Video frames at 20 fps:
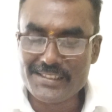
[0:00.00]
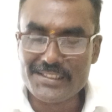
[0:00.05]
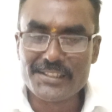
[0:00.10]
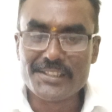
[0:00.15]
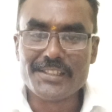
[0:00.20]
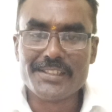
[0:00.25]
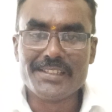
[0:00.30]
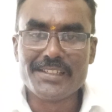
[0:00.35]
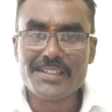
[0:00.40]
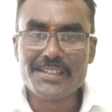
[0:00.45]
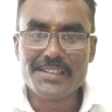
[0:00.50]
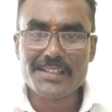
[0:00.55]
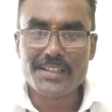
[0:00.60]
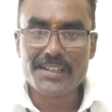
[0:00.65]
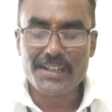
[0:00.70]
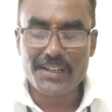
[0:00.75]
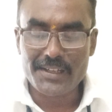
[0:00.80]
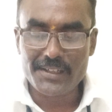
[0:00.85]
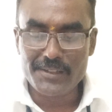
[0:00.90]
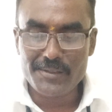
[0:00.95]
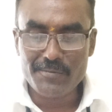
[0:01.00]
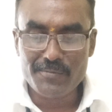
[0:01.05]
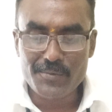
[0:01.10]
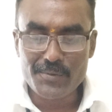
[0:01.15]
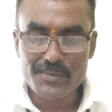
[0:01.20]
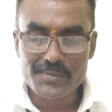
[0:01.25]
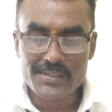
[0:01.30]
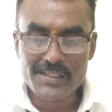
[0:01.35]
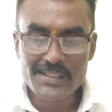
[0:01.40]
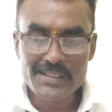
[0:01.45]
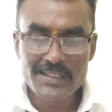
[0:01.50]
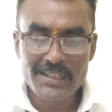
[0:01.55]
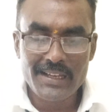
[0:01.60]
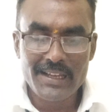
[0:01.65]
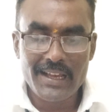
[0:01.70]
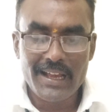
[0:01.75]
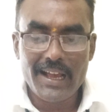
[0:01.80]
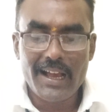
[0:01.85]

in Infosys